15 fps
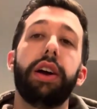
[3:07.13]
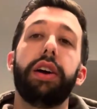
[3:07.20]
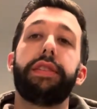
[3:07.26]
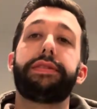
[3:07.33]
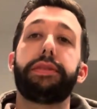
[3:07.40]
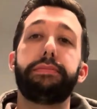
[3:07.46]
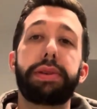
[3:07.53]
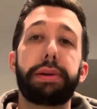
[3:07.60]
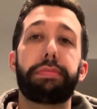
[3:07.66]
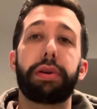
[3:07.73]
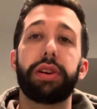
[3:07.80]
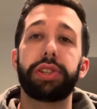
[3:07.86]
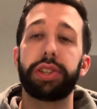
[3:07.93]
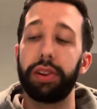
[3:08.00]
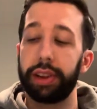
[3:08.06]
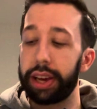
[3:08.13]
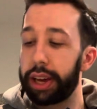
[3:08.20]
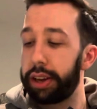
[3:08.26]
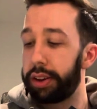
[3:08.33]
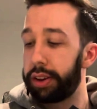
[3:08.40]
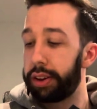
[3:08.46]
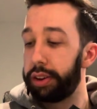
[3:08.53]
For me
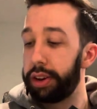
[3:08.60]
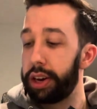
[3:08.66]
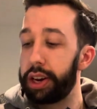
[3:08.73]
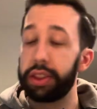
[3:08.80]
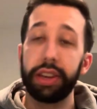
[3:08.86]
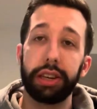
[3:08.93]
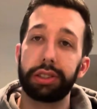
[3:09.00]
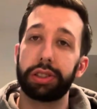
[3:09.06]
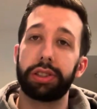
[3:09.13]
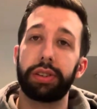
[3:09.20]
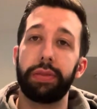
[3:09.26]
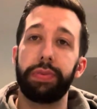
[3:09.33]
personally, this